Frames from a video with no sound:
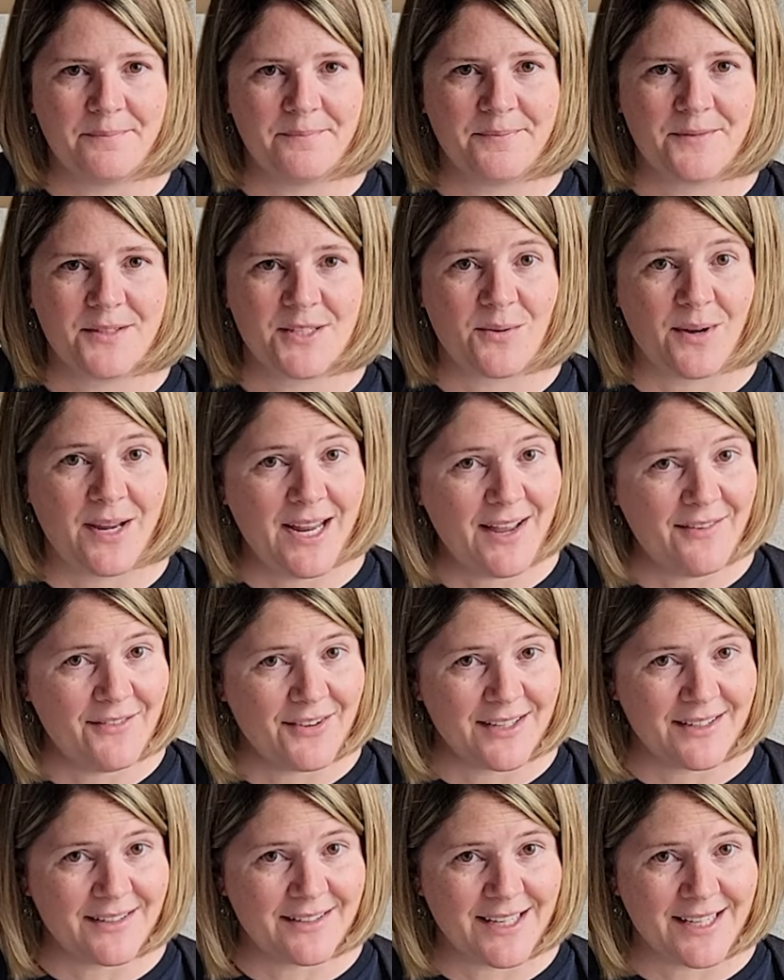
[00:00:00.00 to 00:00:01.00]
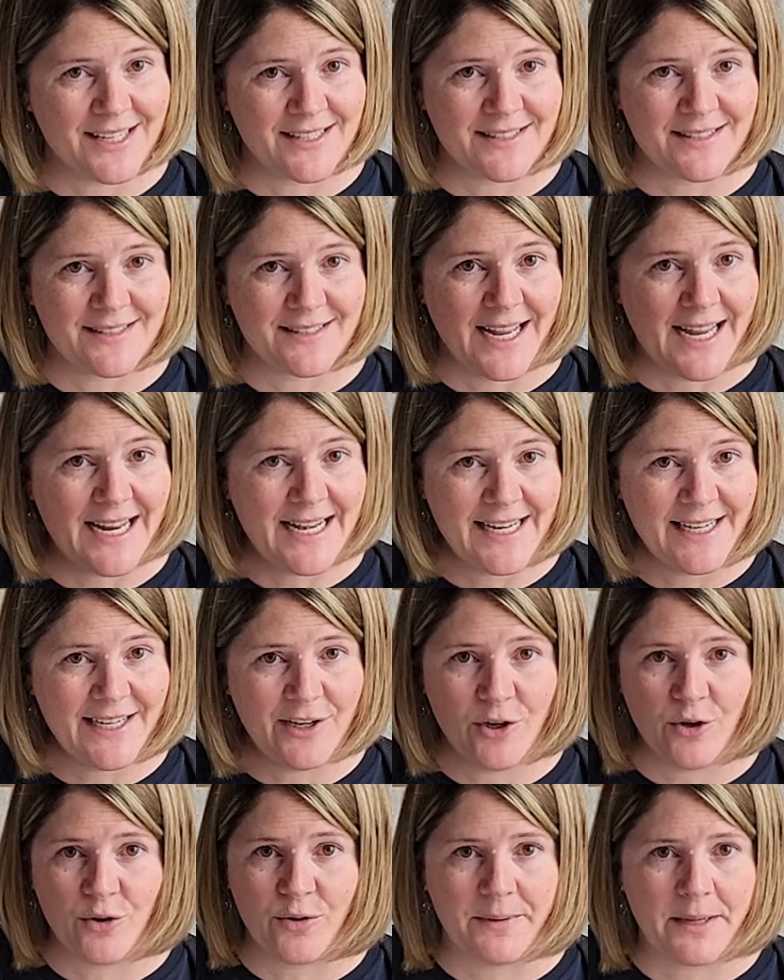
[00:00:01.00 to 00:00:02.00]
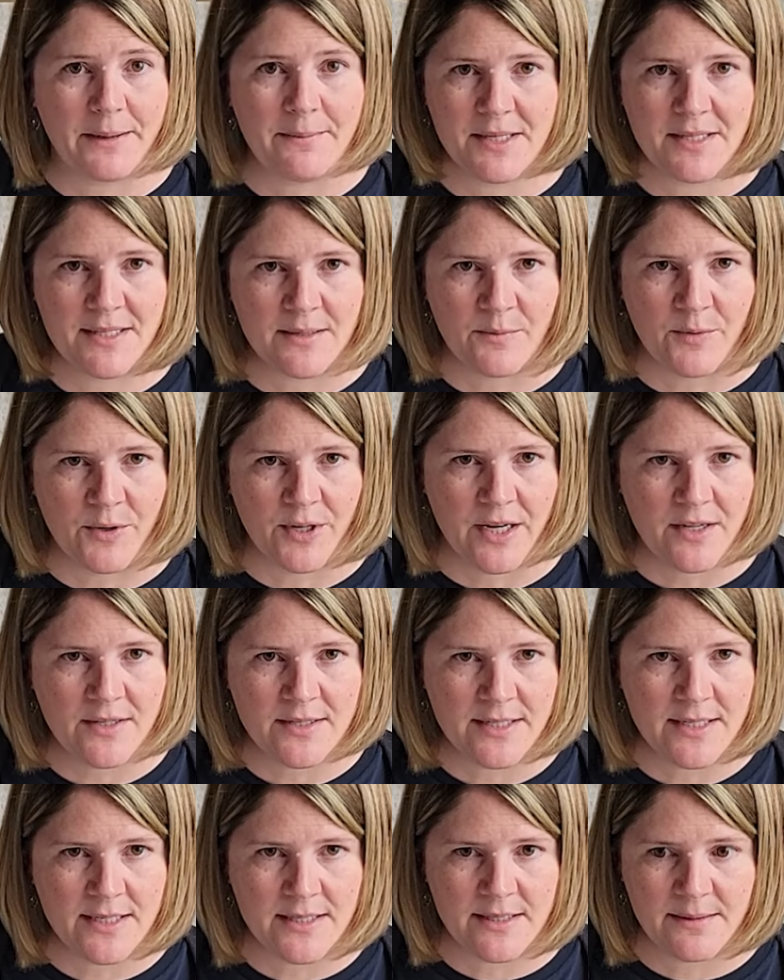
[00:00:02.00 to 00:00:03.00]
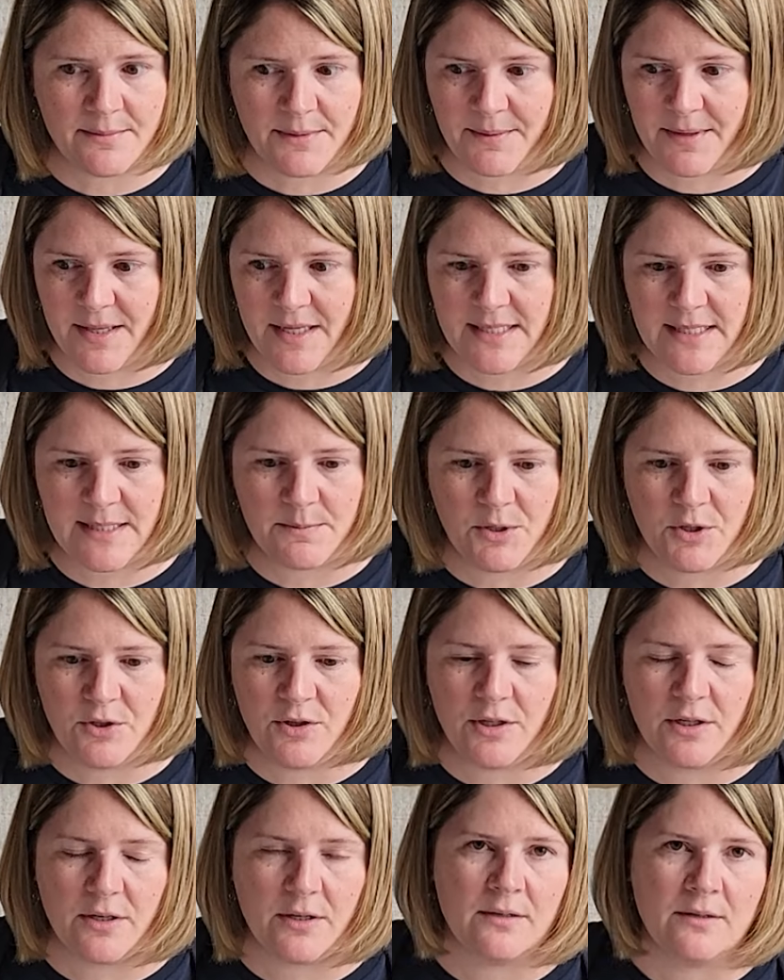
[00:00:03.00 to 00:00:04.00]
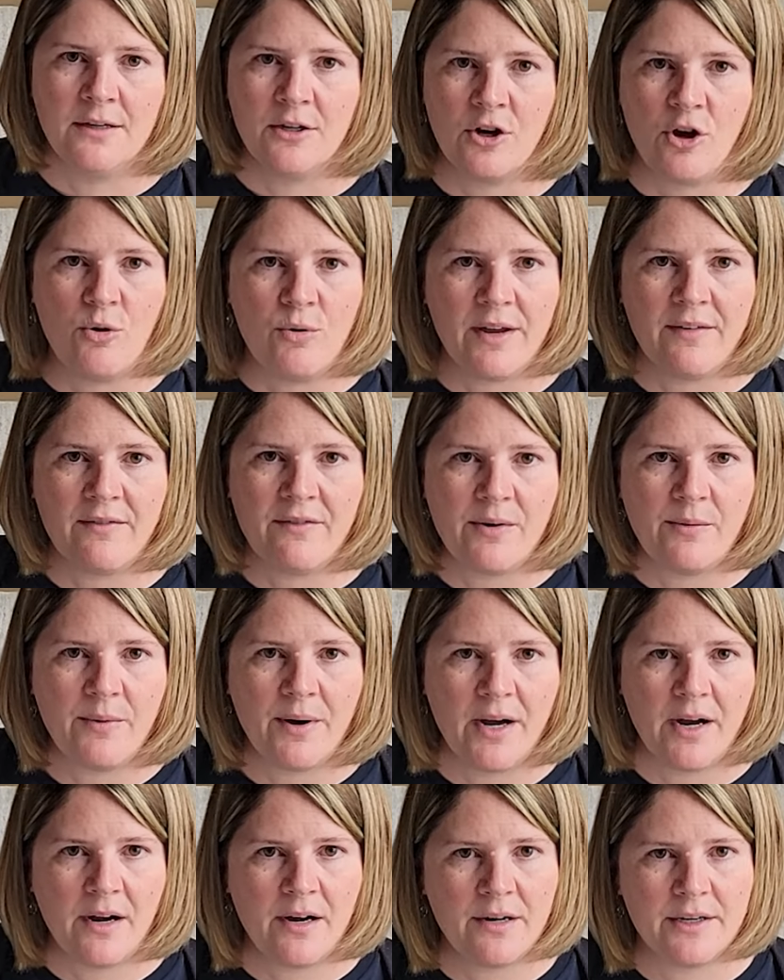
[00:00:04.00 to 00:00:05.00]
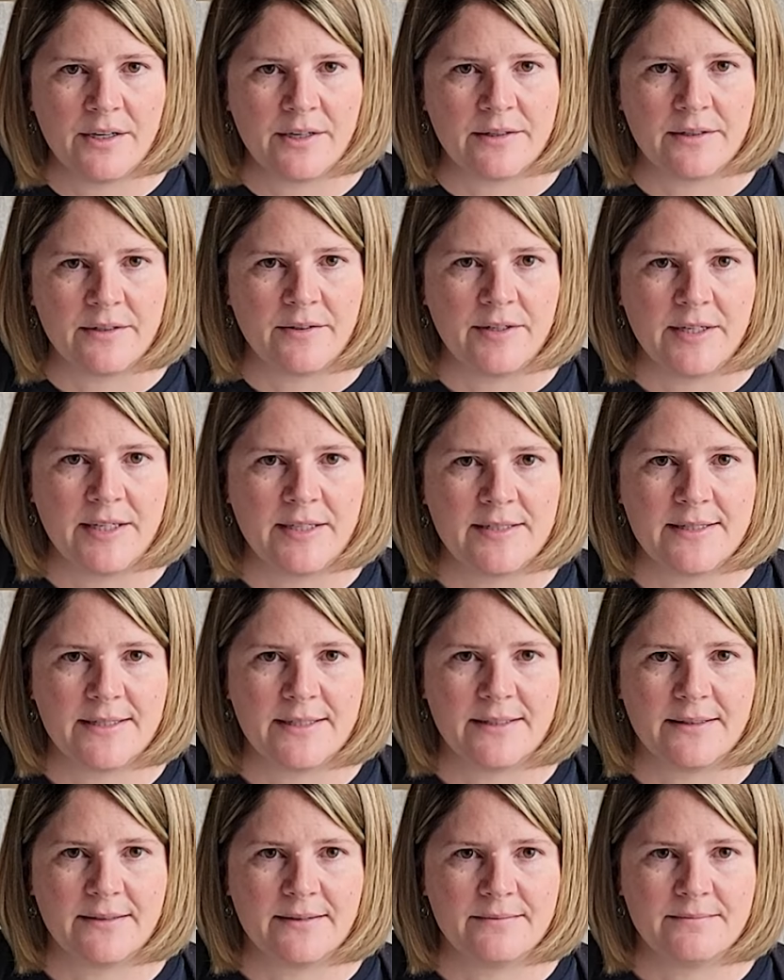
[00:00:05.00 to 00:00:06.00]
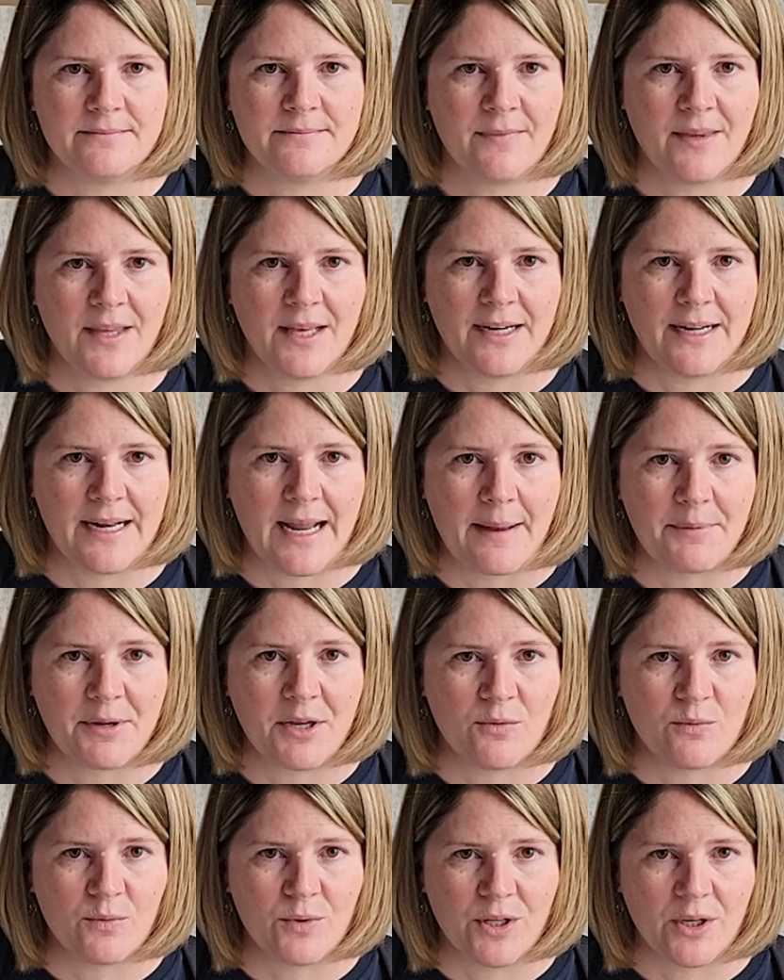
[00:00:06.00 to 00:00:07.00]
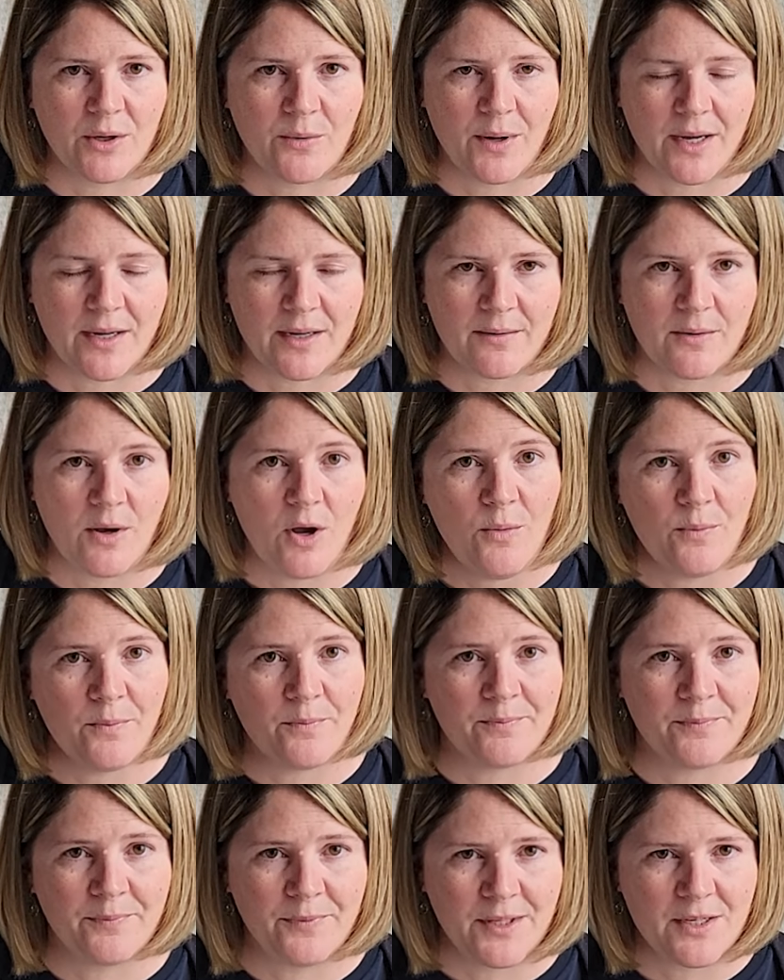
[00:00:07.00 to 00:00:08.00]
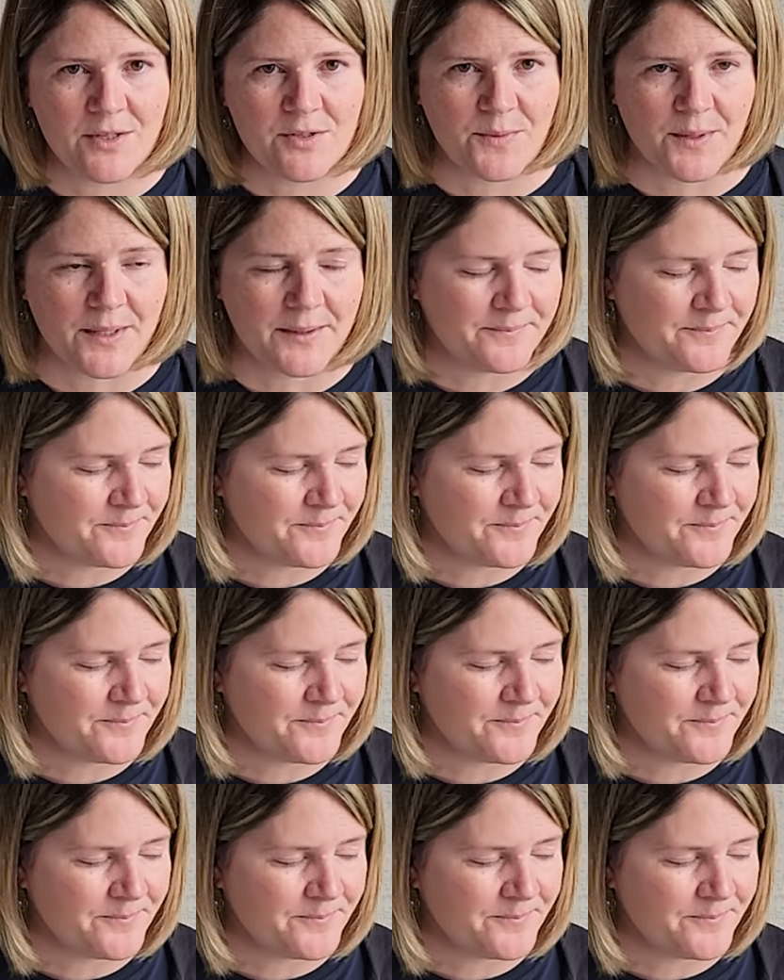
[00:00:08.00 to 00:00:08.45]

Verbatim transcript: So I have it in case I need it, or maybe someone else needs it. Maybe they spilled their Coke everywhere and you need to get a napkin really quick. Oh, here's one.